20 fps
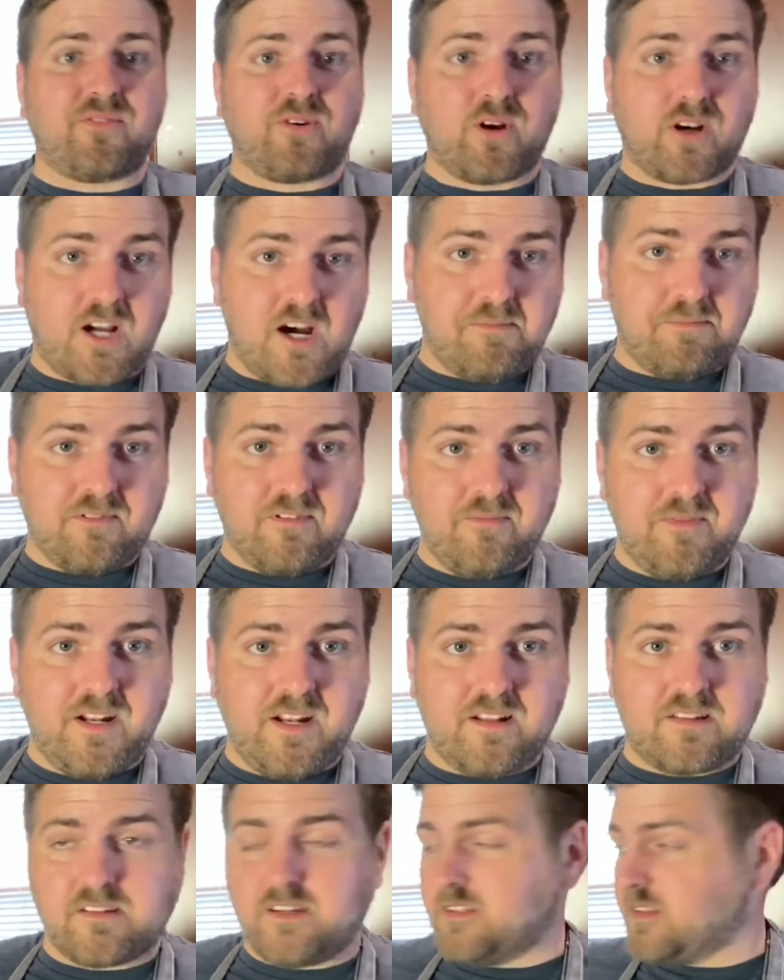a couple of
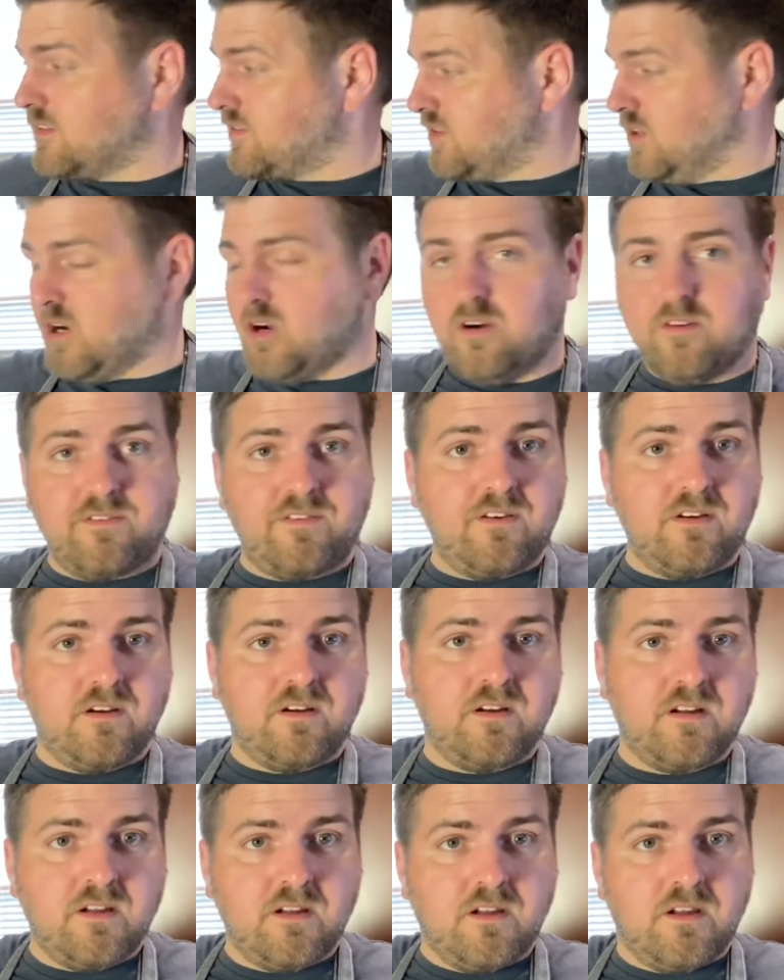minutes on the stove,
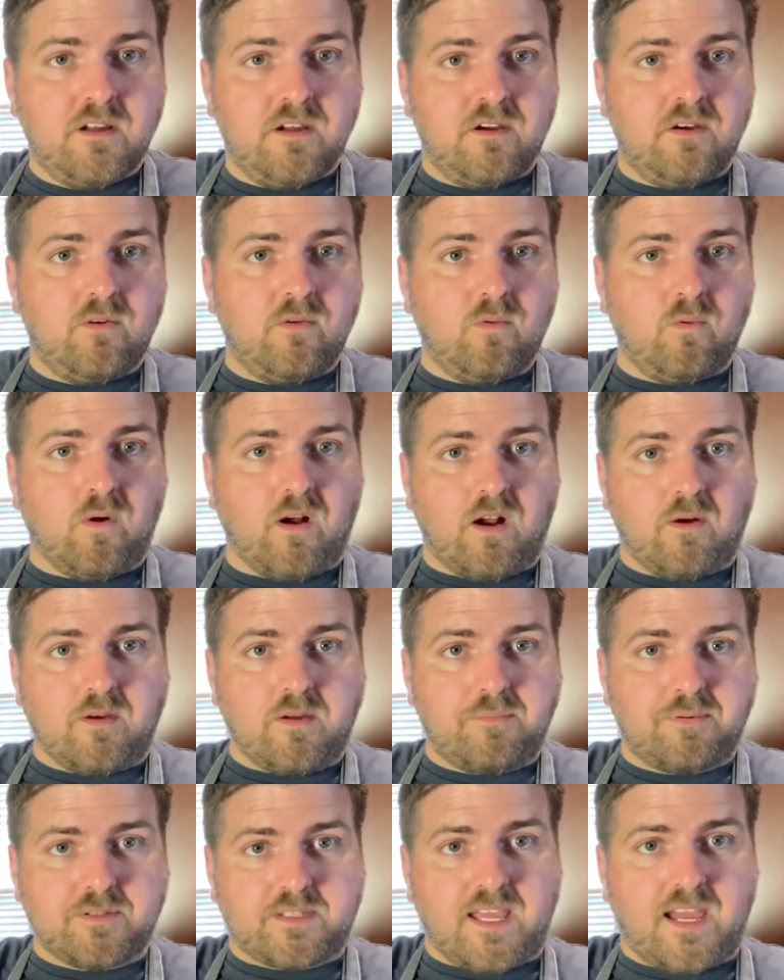where we
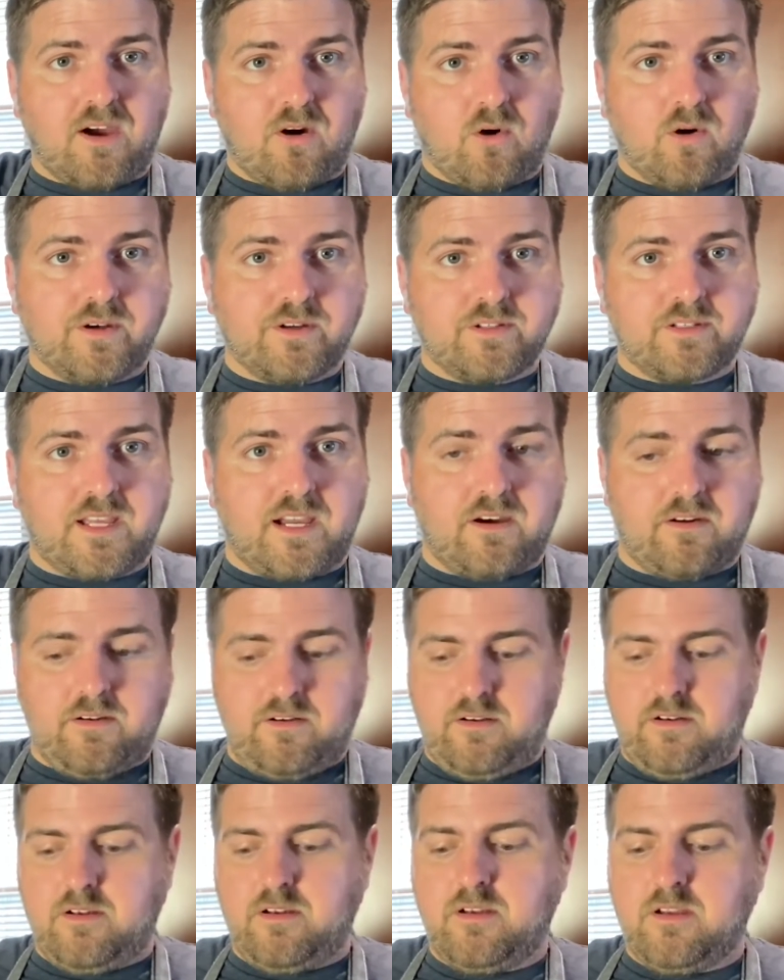put that oil down,
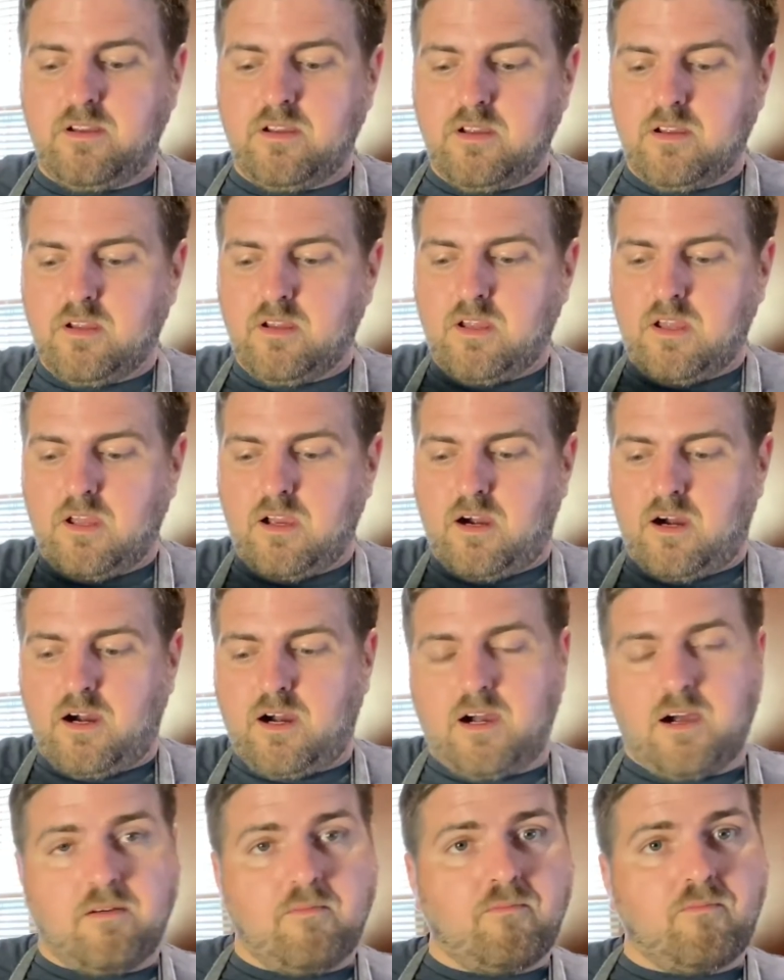
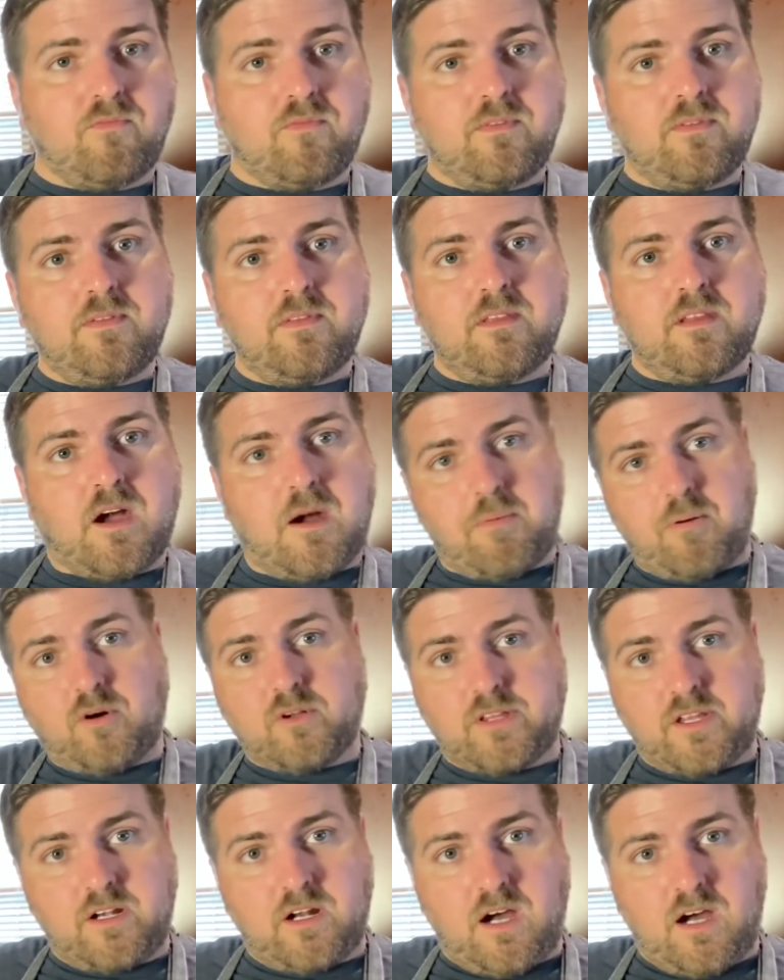I
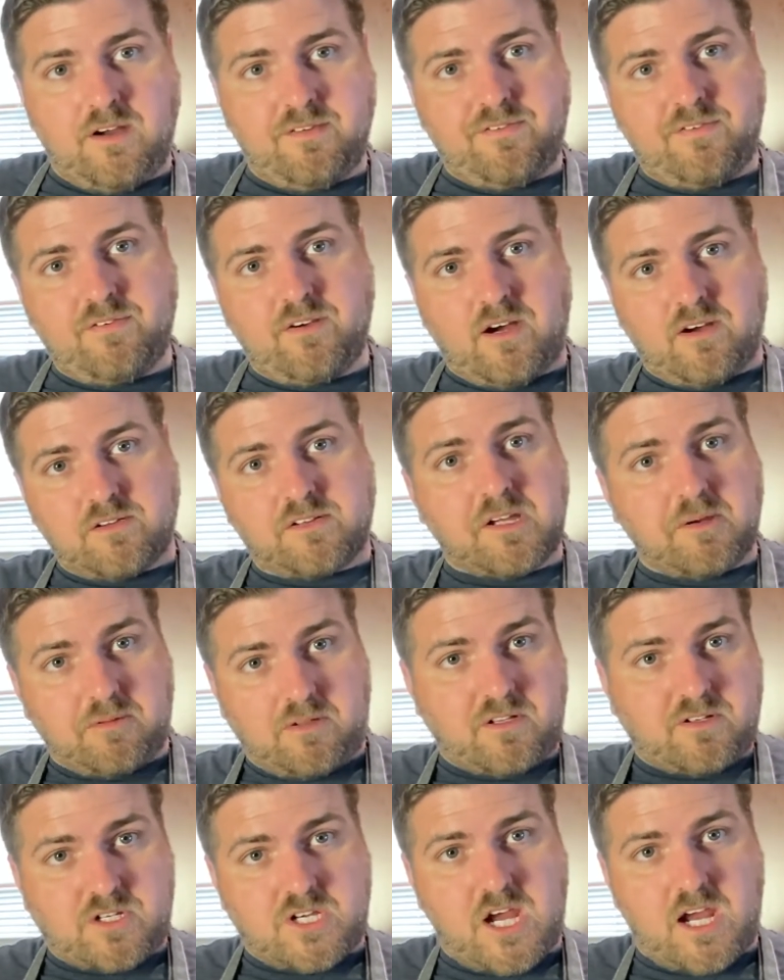pulled it off. I was able to
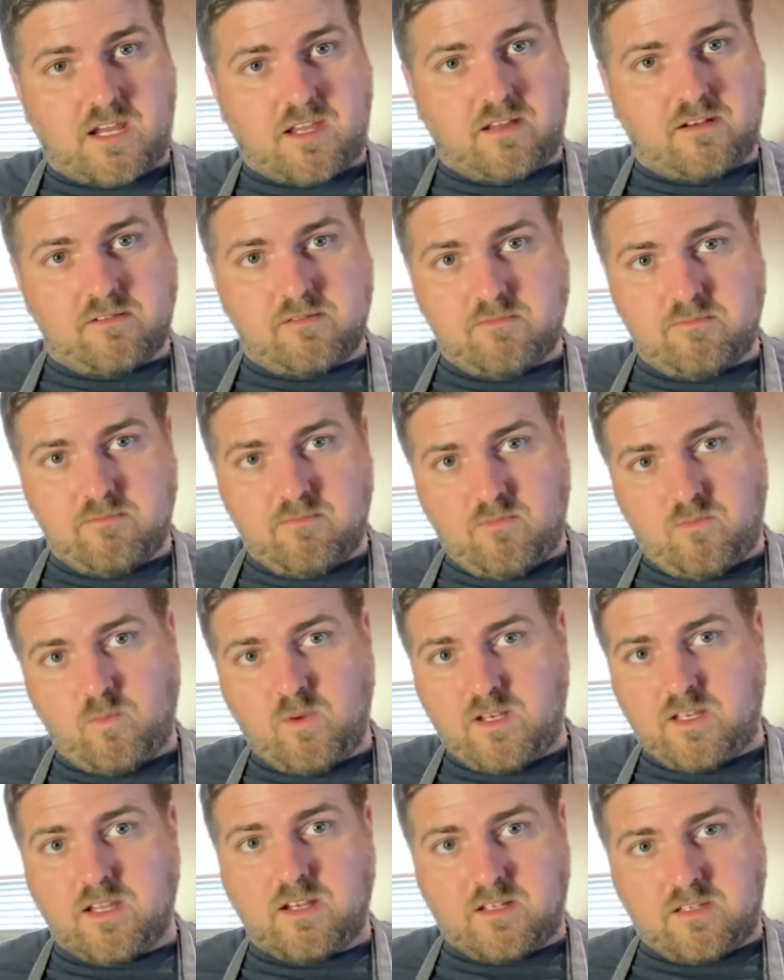check, and we
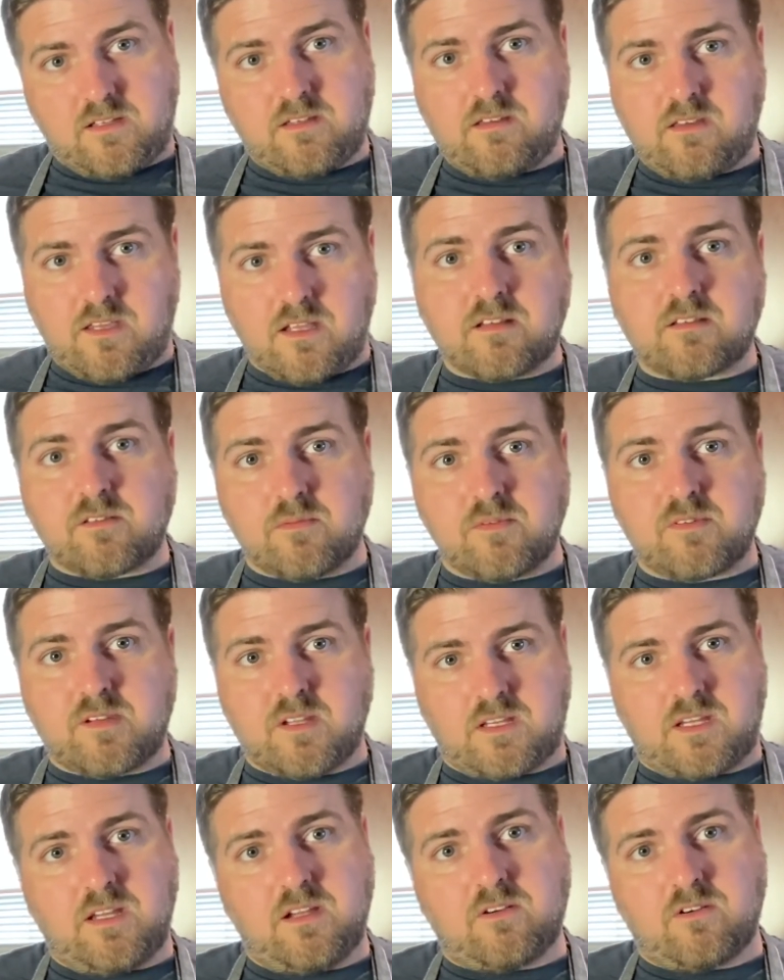did get some
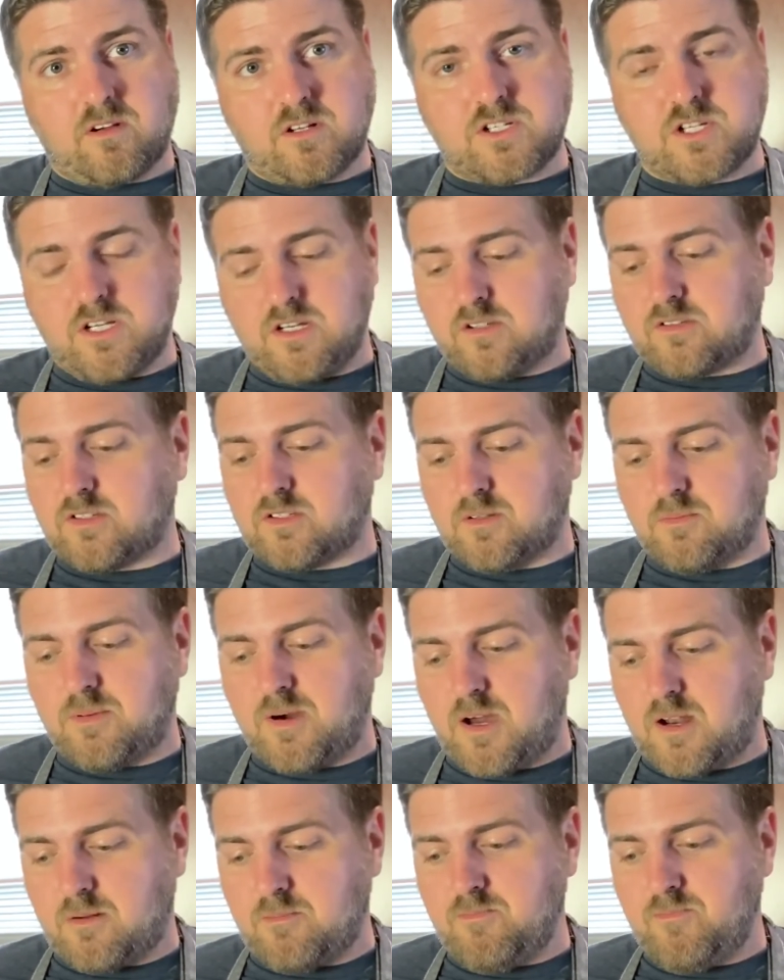sticky crunchiness on the
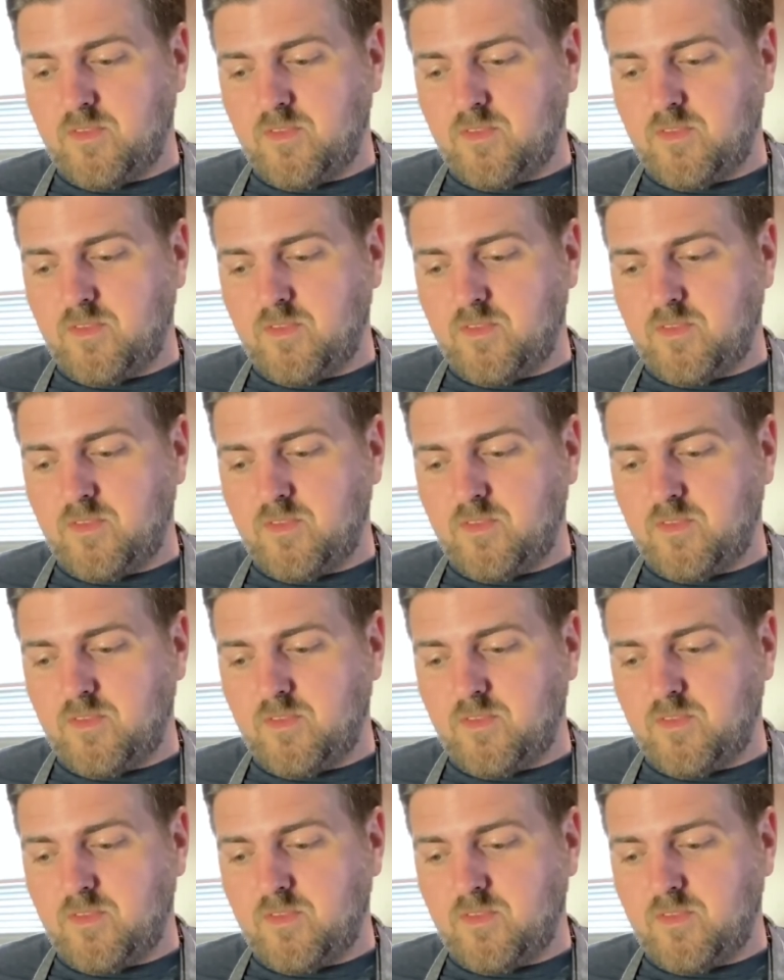bottom.